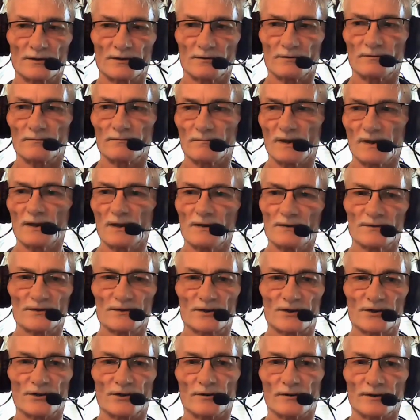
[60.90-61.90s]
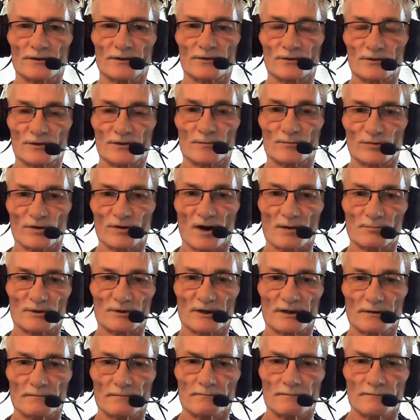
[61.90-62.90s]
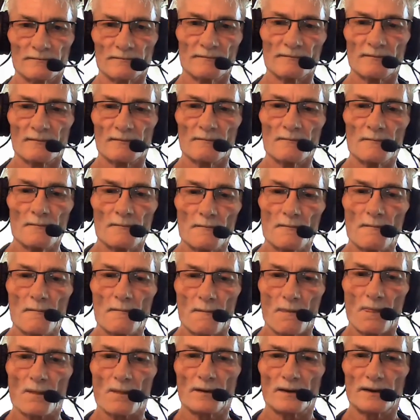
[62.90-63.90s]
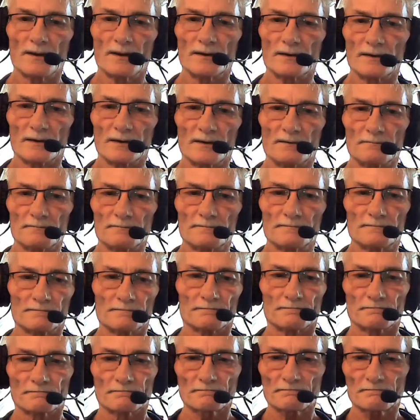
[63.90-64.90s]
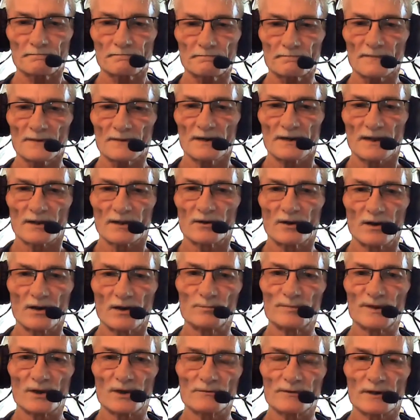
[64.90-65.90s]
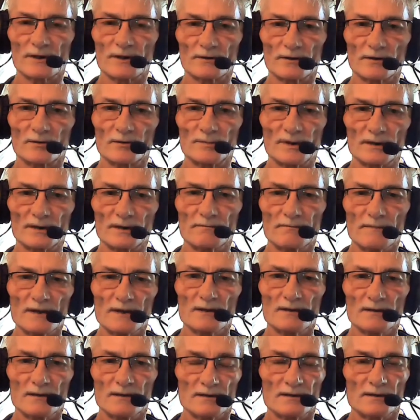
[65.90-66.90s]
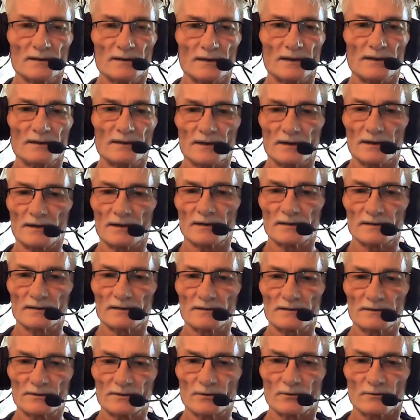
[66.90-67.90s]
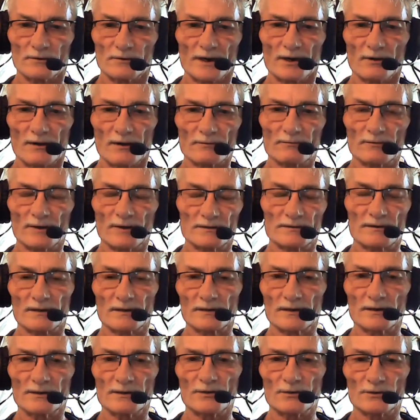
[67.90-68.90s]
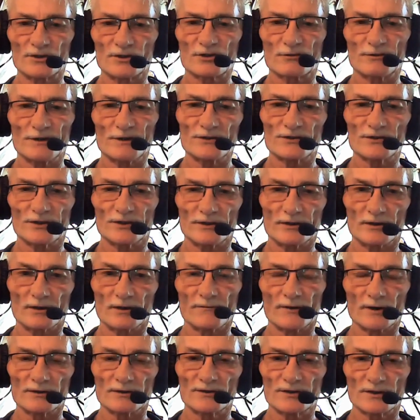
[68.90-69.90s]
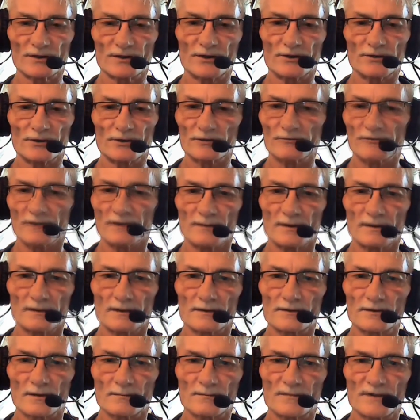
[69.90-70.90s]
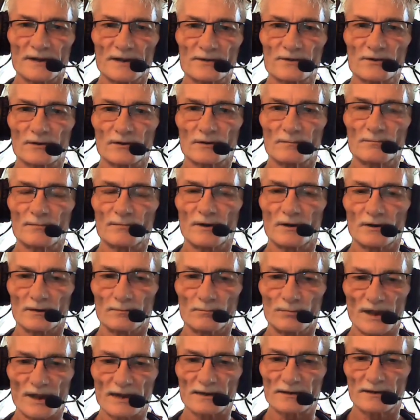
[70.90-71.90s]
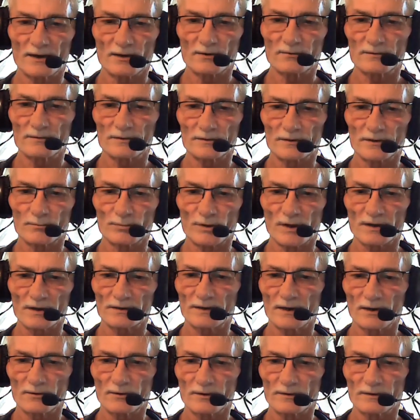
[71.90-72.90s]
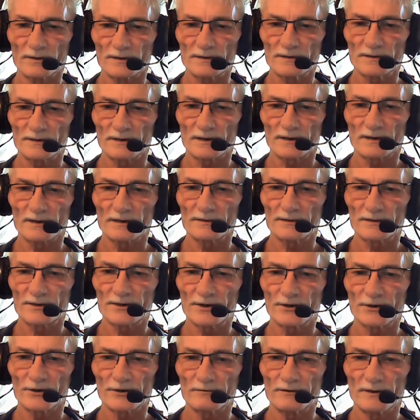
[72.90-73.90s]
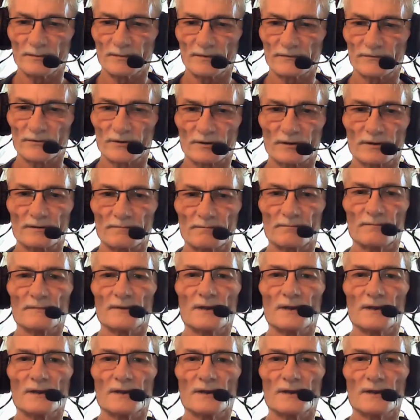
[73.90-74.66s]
to secure interest in property, and um, that'll help you out there a little bit. And uh, so anyway, I, I got to do a screen share here of our security agreement. Now, some things are are blacked out or blocked out in this uh, security agreement for